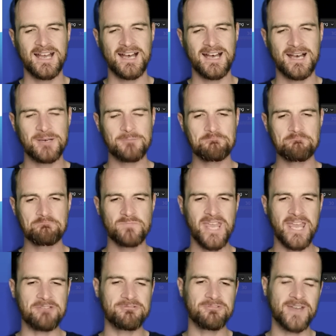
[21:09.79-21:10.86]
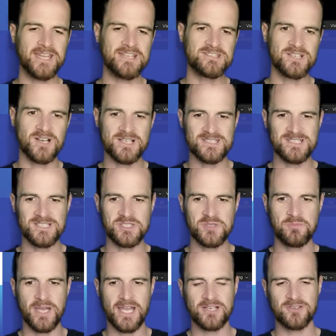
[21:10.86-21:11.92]
It fades nicely
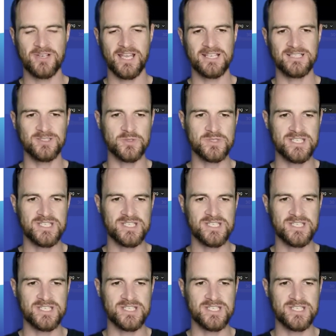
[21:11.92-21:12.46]
into the background.